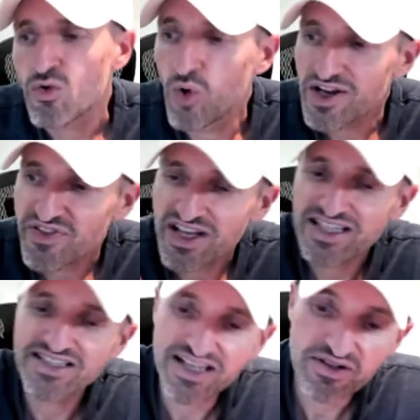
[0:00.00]
one thing
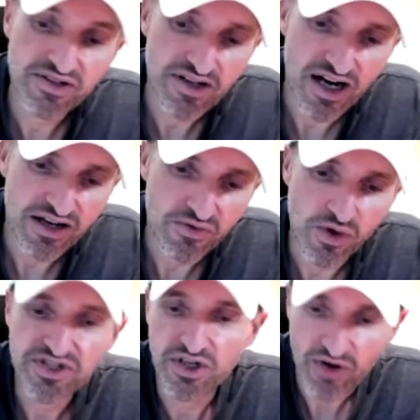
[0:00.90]
that didn't
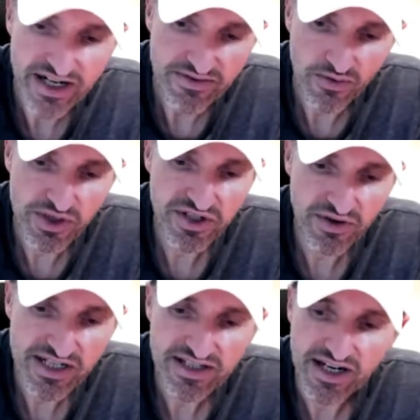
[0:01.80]
wasn't great
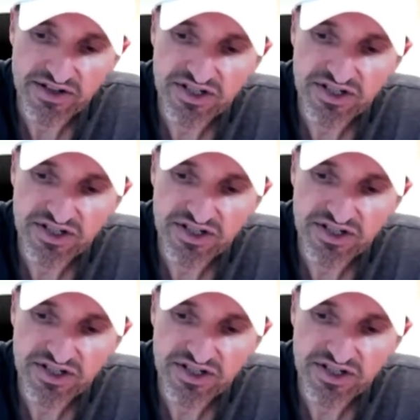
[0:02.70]
wasn't great today.